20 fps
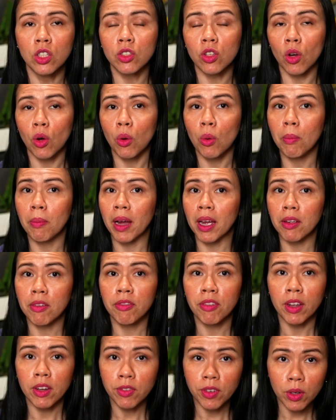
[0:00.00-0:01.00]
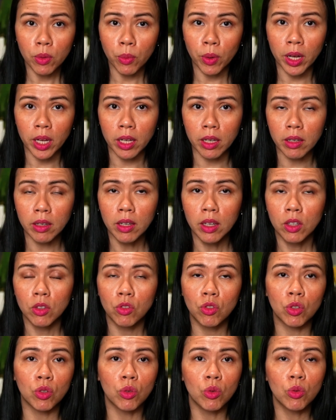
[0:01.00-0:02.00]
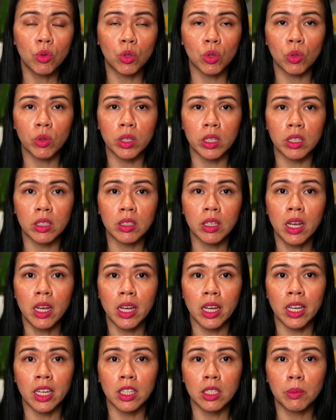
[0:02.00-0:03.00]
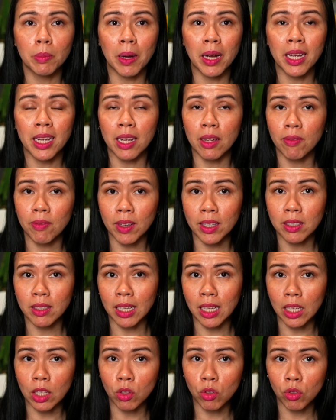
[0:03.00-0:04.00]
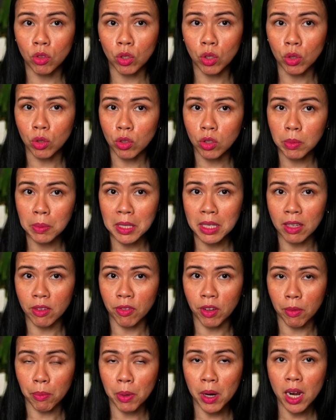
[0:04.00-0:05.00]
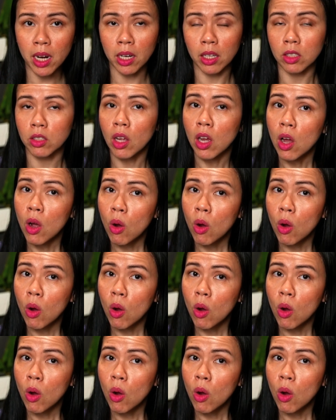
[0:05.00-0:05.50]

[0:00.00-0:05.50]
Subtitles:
So my favorite way to do this is by investing in two specific products.